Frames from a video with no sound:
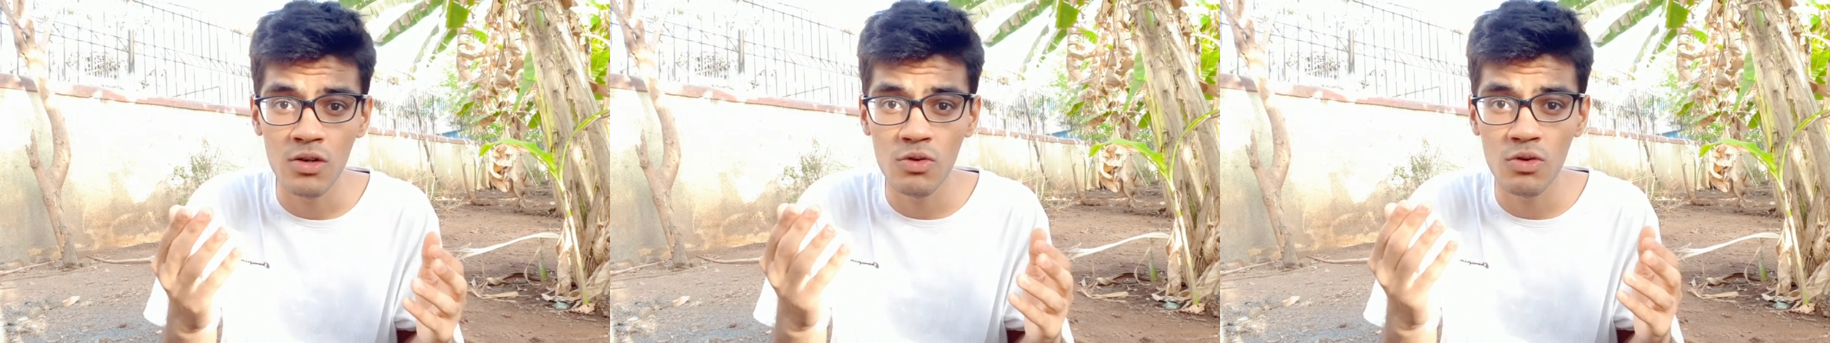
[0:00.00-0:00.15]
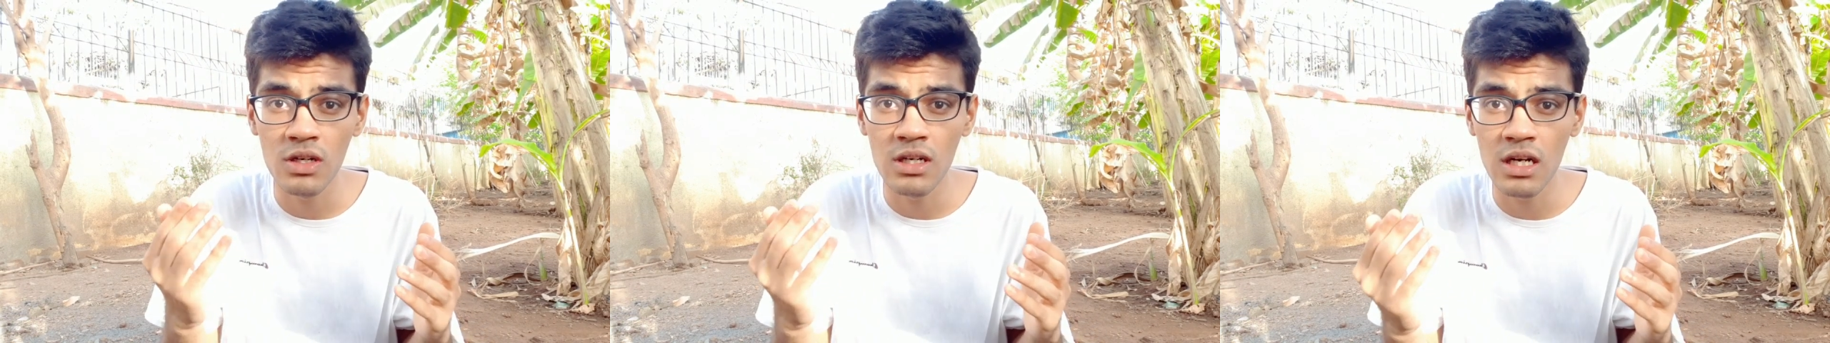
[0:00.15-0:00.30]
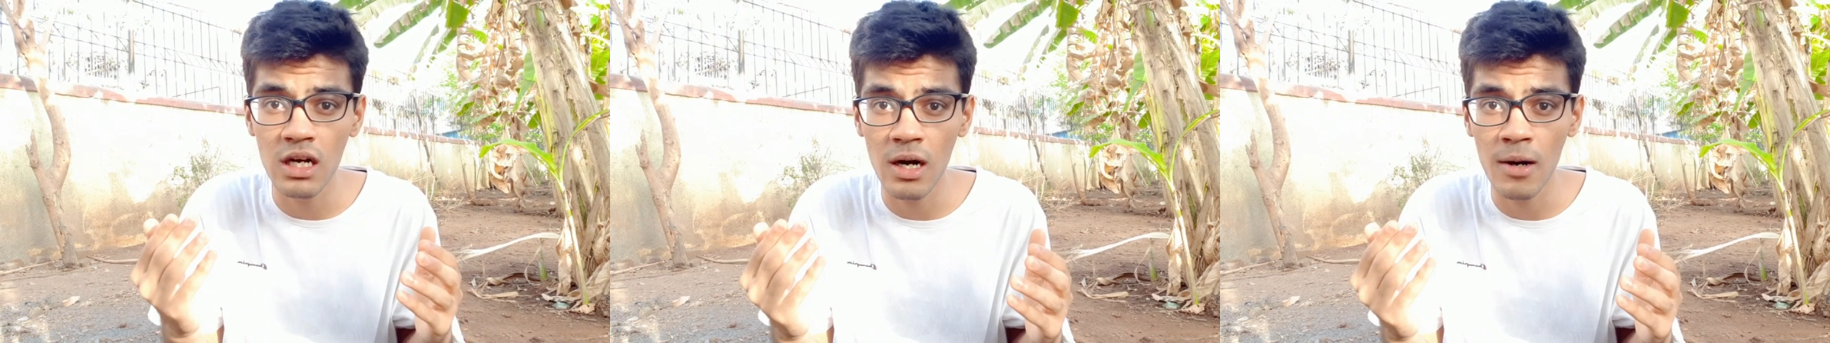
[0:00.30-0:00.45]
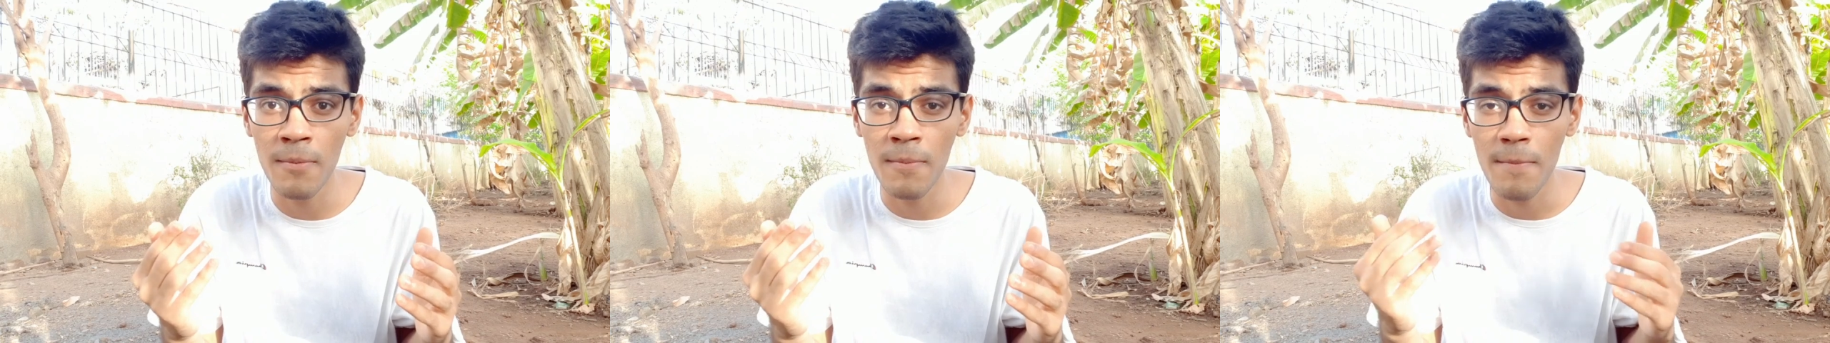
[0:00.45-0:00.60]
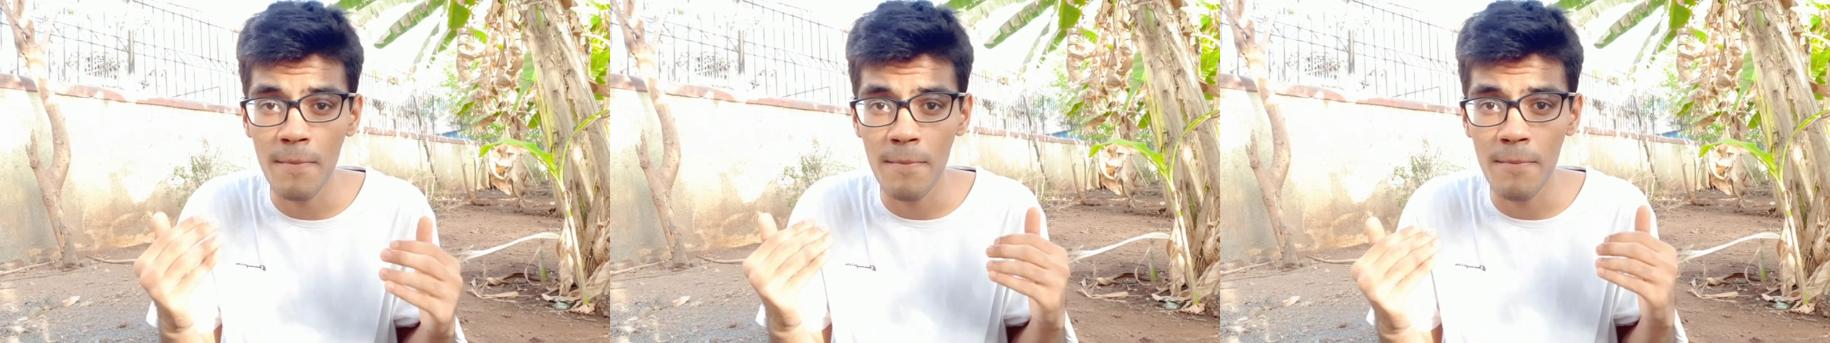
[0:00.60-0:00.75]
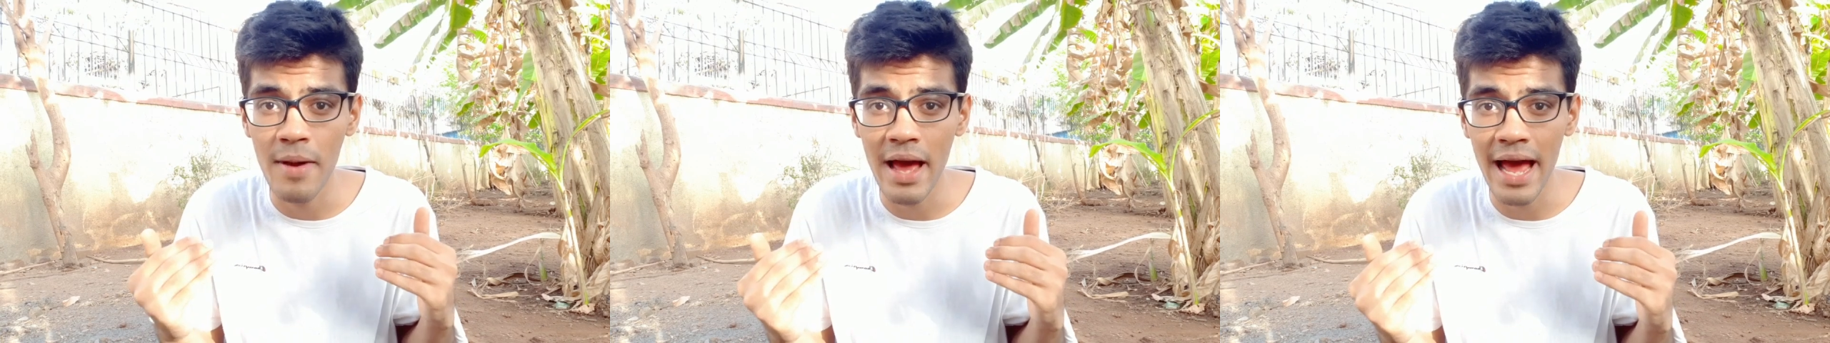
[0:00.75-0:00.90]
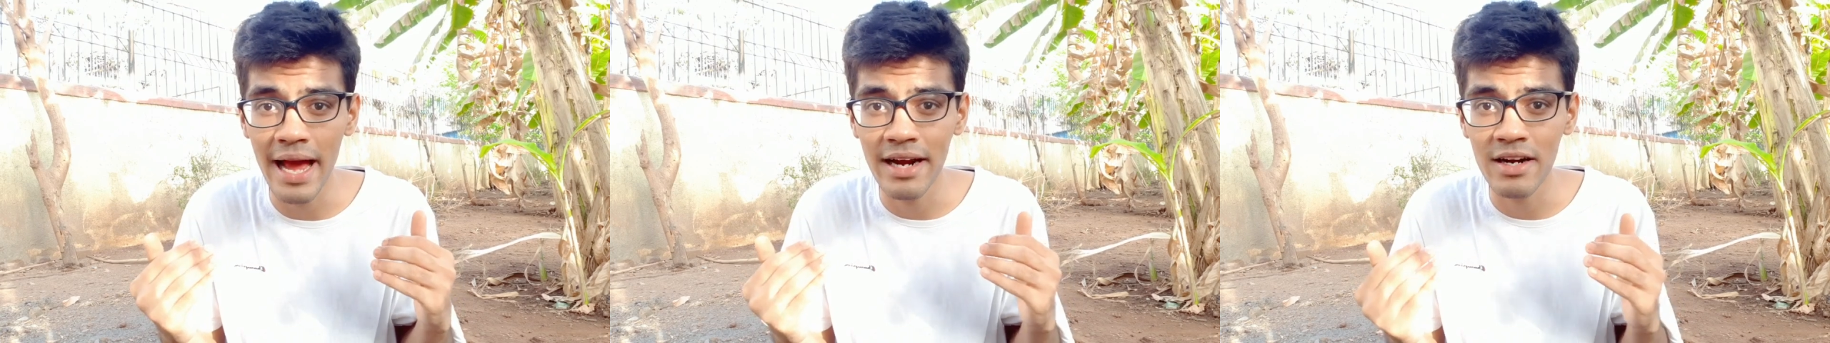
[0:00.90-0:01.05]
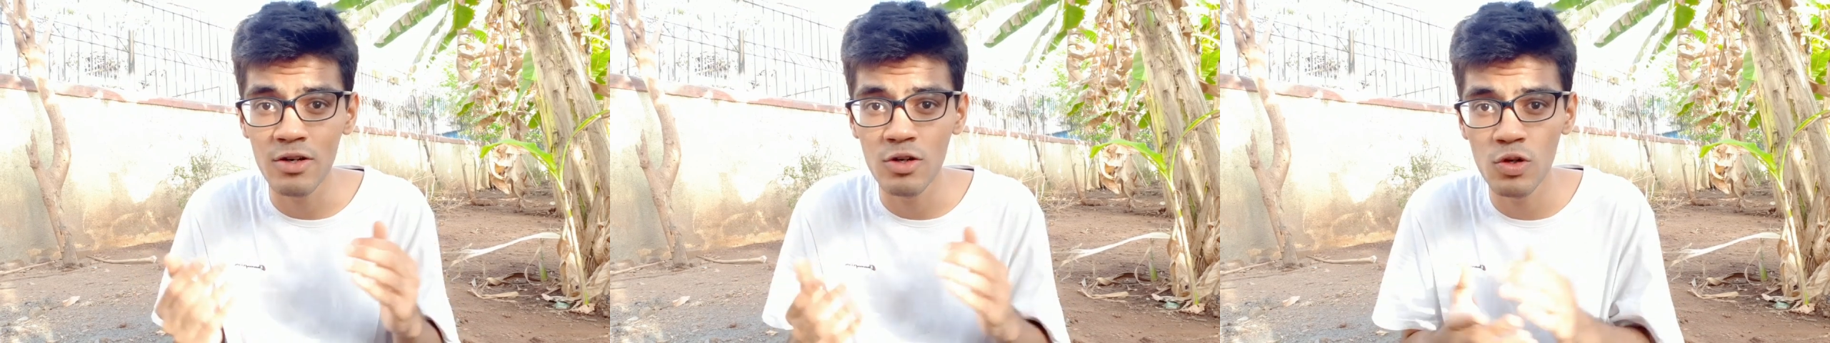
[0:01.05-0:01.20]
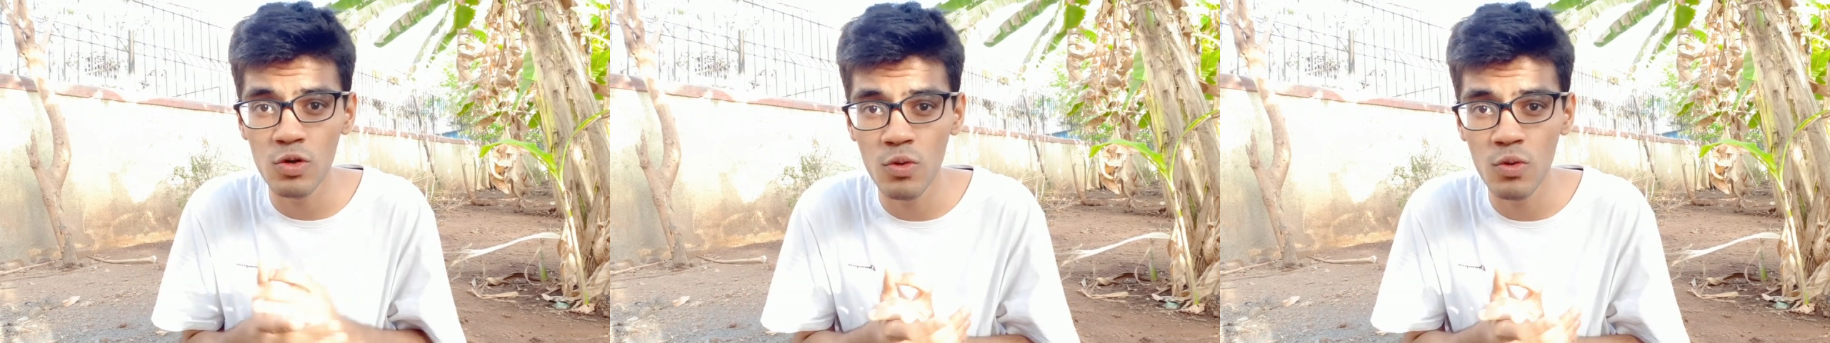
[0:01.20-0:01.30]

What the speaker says: to come back